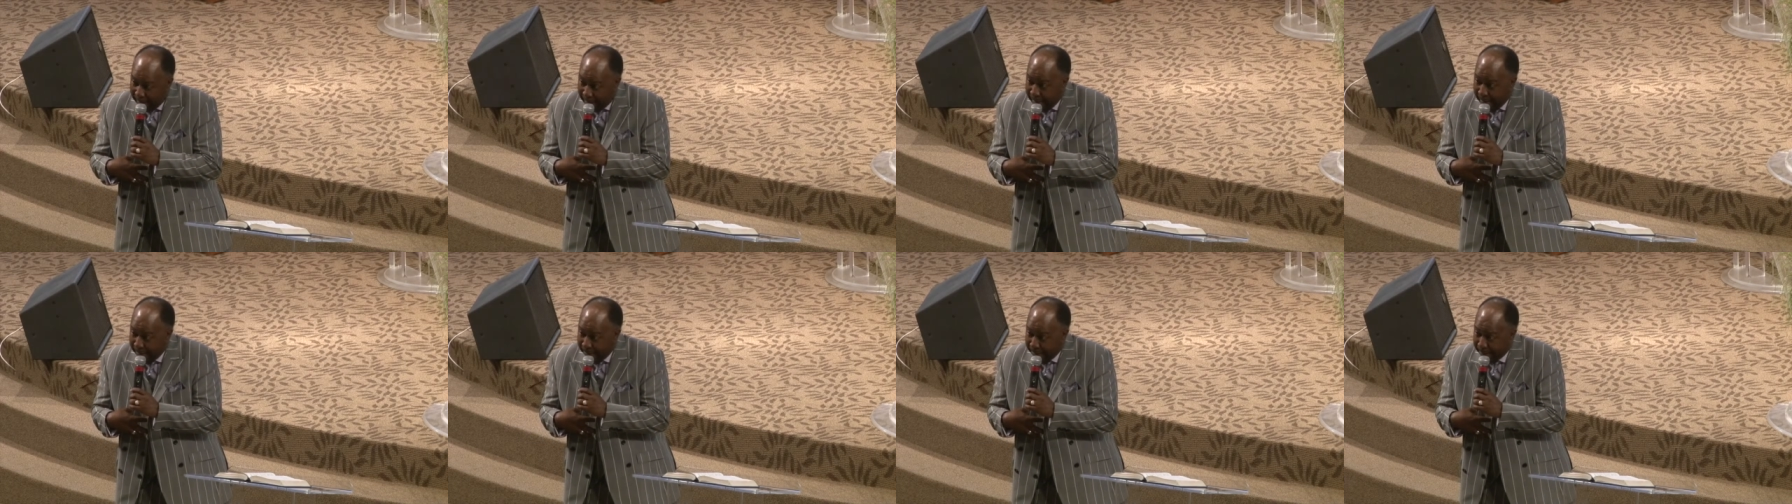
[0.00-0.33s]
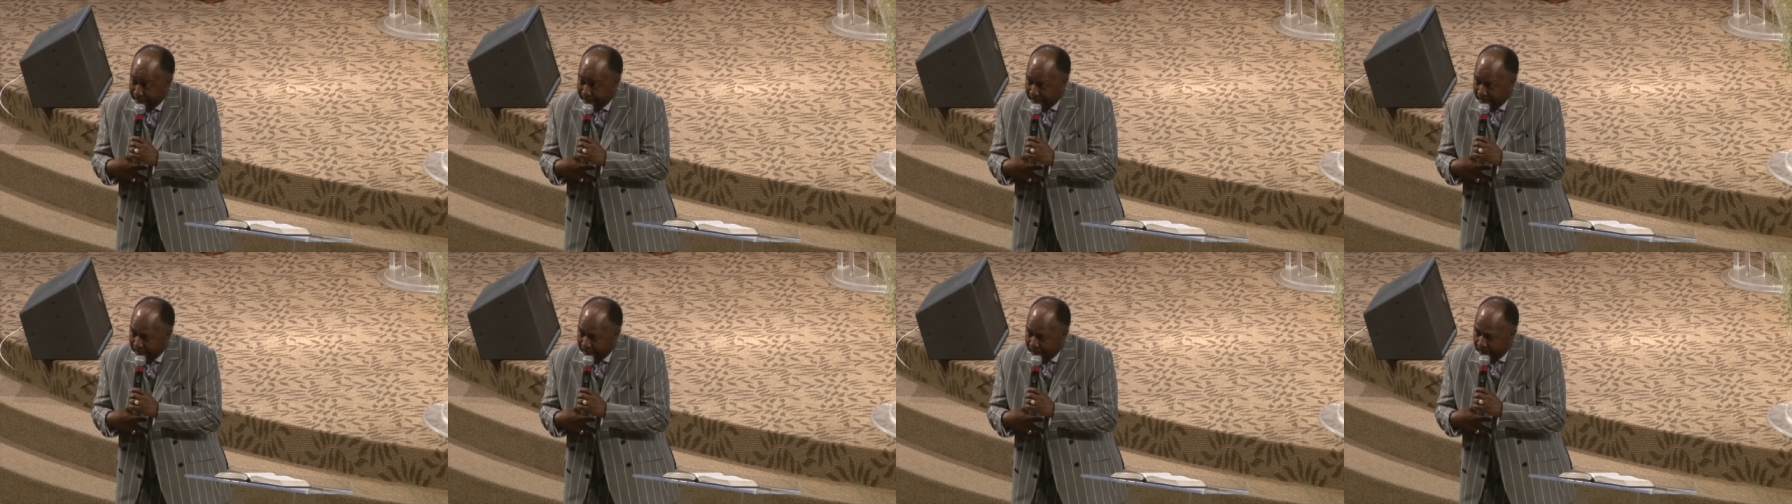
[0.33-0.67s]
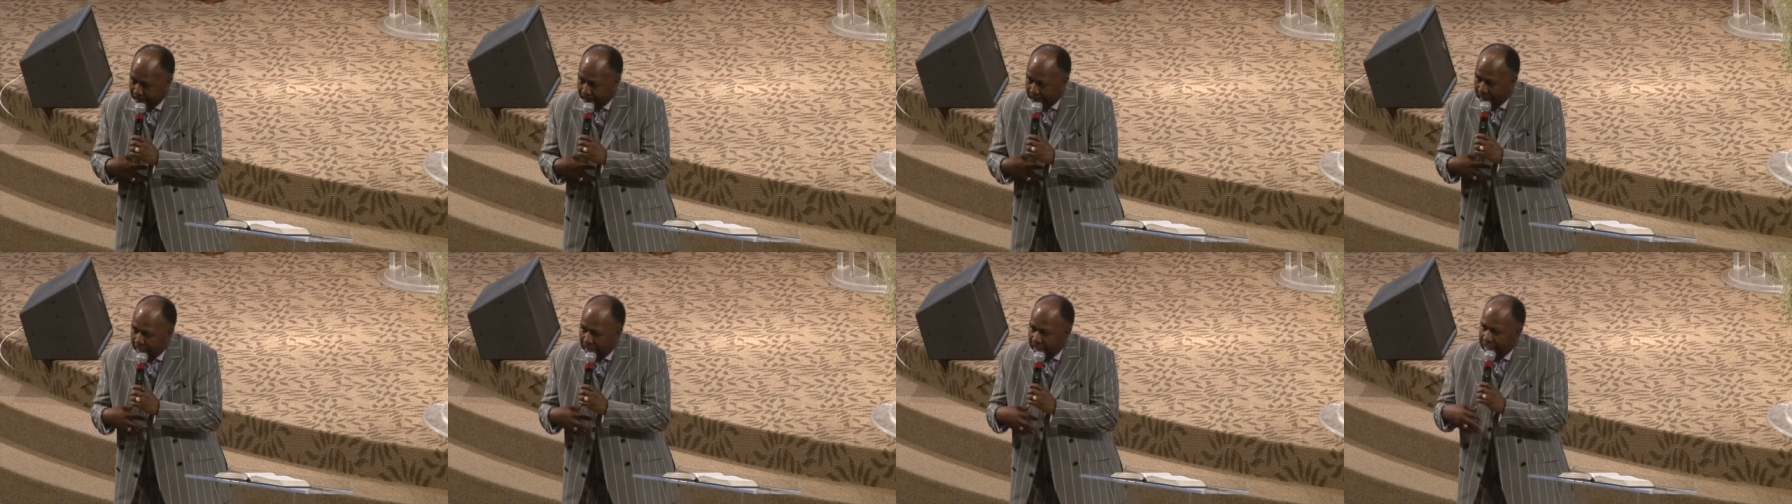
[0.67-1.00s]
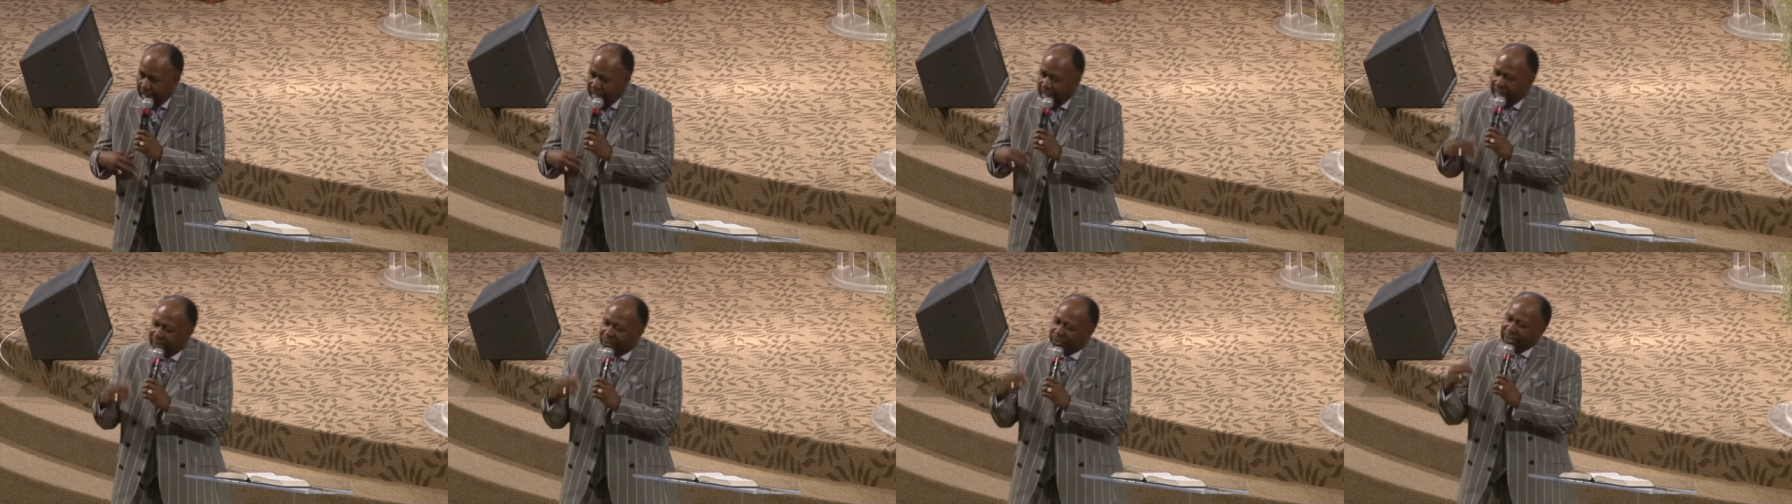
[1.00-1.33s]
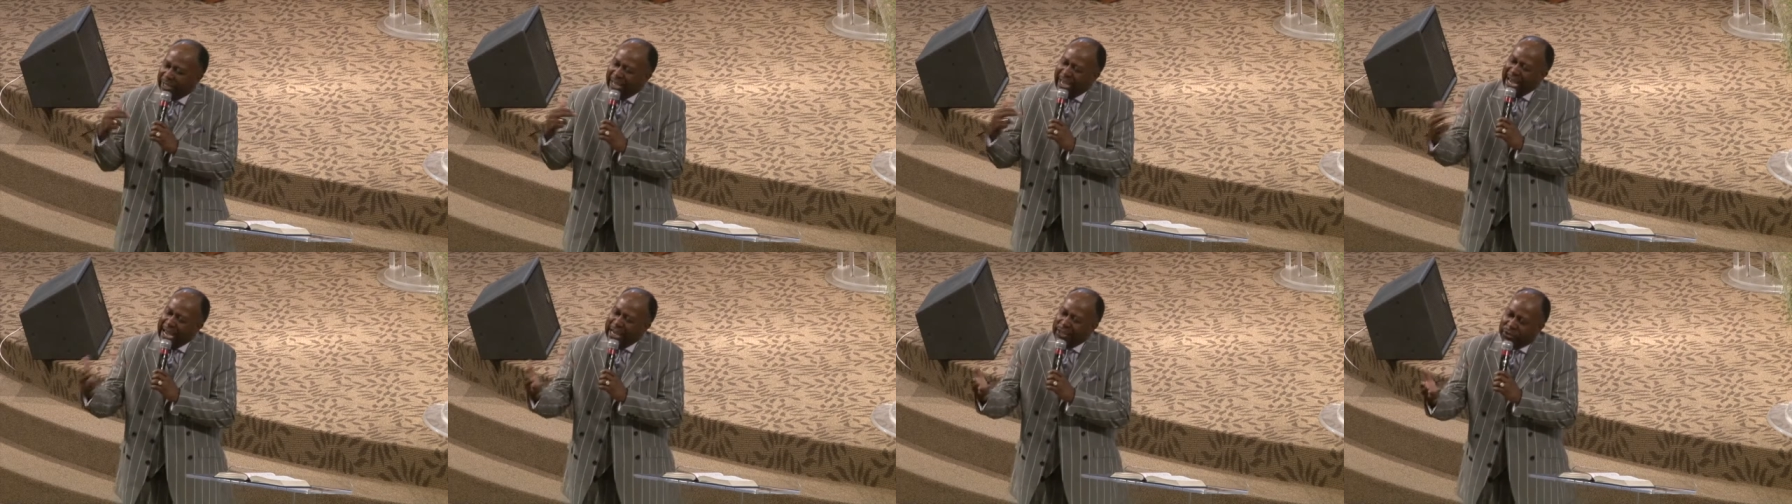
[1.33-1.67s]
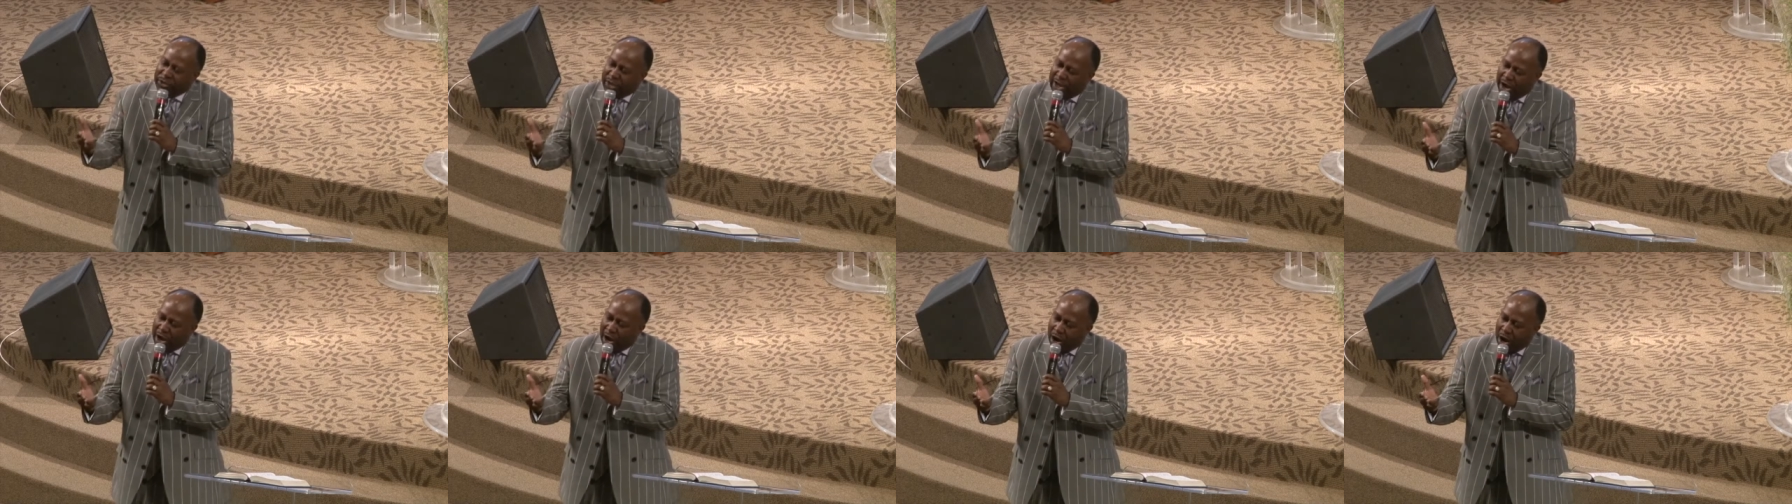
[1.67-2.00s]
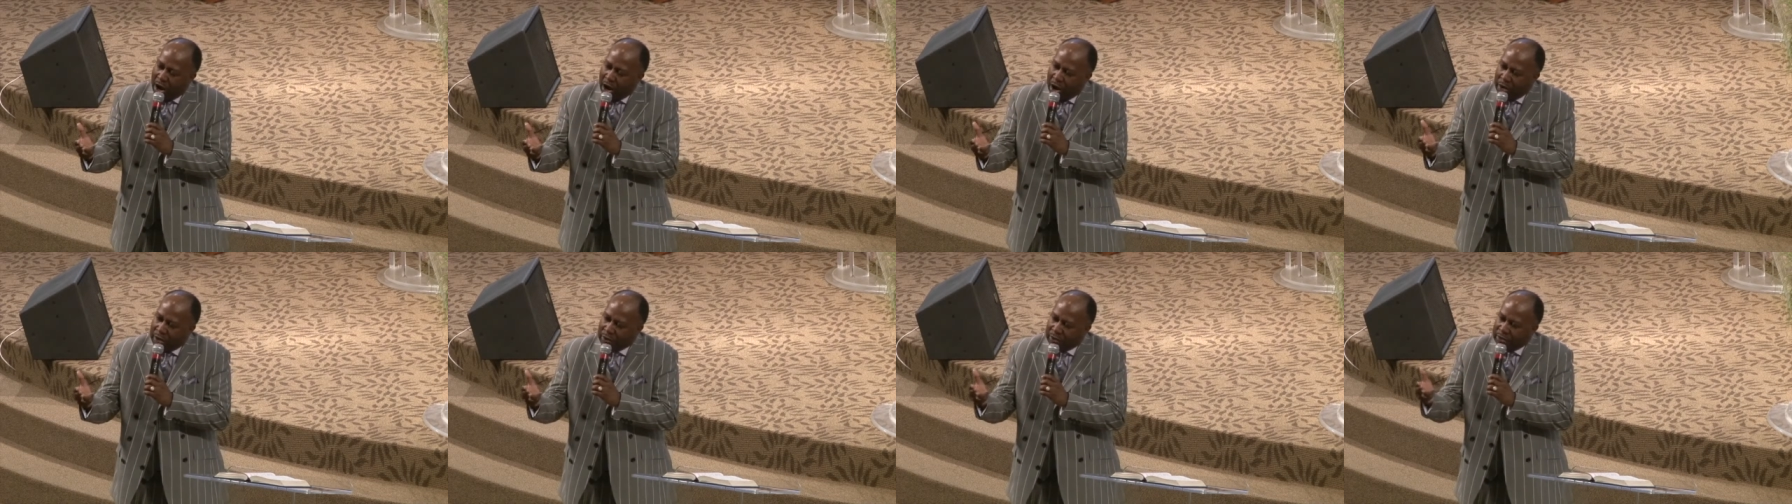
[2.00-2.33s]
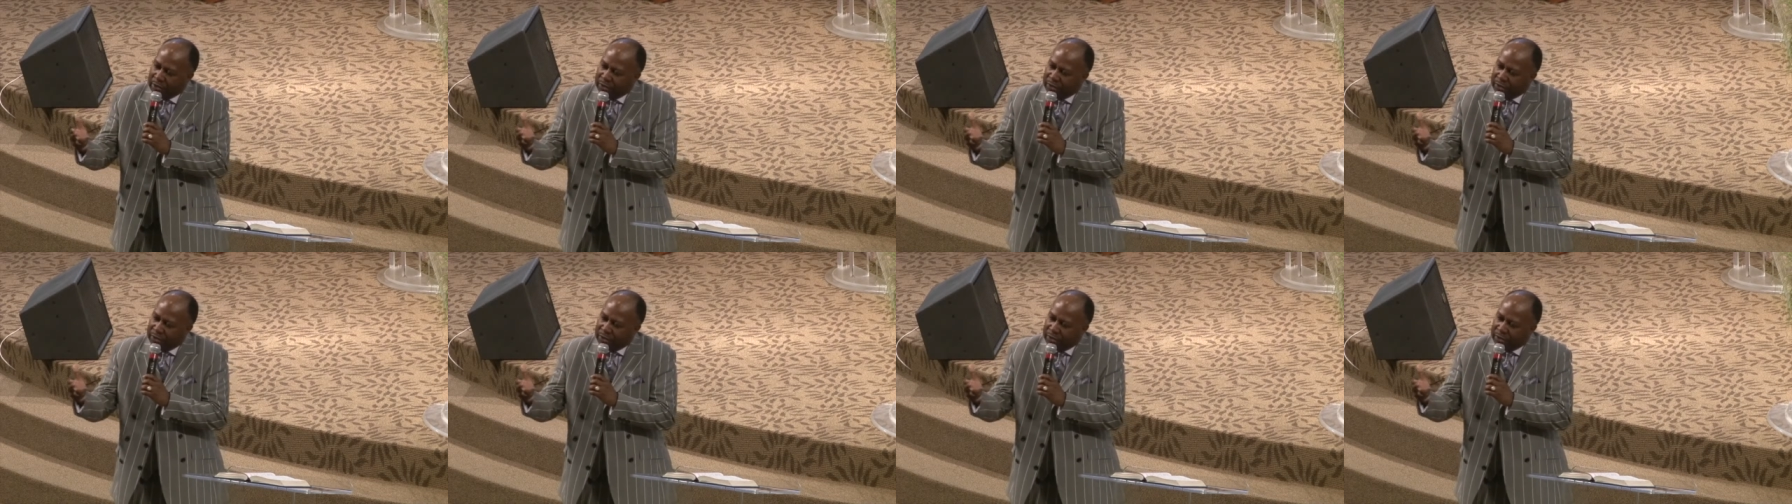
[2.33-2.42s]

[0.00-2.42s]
Huh? It's easier